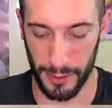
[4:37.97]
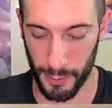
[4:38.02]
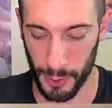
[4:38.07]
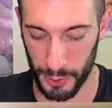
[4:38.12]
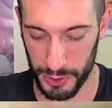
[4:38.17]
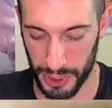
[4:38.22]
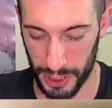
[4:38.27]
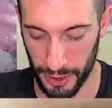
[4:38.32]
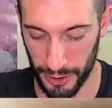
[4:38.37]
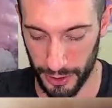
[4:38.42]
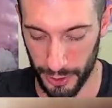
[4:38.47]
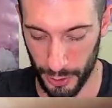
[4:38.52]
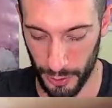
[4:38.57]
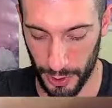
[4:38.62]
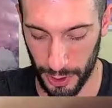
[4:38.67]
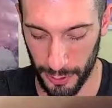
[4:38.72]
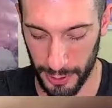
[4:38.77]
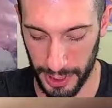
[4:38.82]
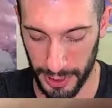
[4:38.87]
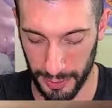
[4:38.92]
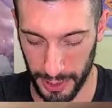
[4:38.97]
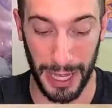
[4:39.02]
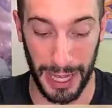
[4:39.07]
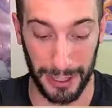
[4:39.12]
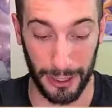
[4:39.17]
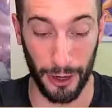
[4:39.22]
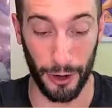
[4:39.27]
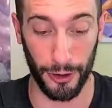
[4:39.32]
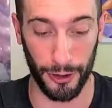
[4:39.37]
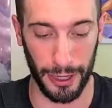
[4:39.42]
the most underwhelming
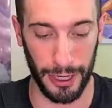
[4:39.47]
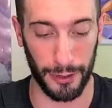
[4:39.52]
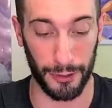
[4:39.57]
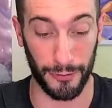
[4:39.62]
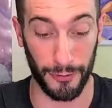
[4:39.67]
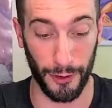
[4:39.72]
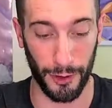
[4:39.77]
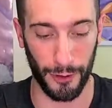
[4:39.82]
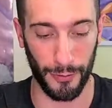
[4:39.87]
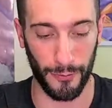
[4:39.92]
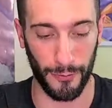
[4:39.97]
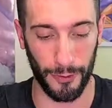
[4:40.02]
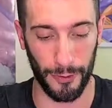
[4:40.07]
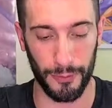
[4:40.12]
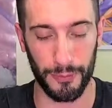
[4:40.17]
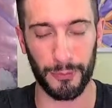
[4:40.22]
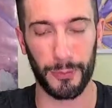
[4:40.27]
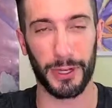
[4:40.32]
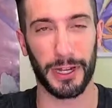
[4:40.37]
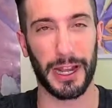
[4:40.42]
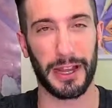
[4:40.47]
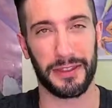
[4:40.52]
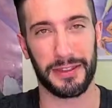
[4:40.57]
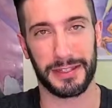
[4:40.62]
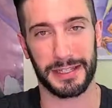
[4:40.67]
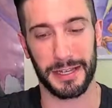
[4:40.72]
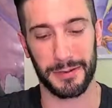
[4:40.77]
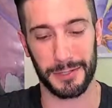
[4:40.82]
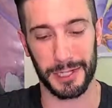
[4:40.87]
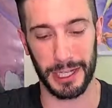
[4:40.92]
pack art out of all of them, but at the
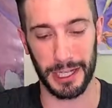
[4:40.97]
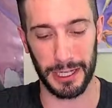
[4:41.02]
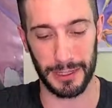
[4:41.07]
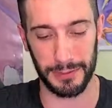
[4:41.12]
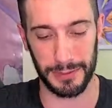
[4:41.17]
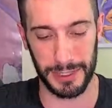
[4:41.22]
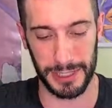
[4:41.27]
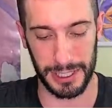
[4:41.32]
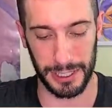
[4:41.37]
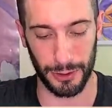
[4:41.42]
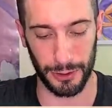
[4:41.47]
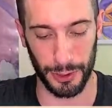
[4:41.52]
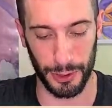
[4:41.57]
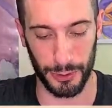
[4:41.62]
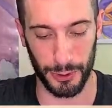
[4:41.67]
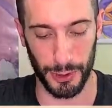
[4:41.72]
same time, still looks